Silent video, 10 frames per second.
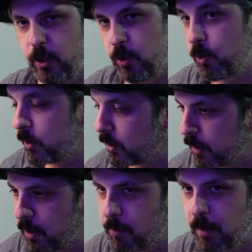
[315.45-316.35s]
you
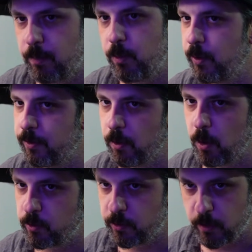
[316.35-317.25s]
can come up with your
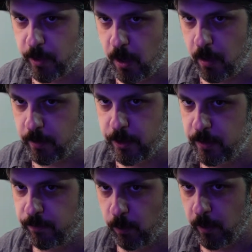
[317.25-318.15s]
own
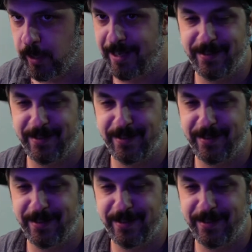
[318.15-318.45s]
terminology for it.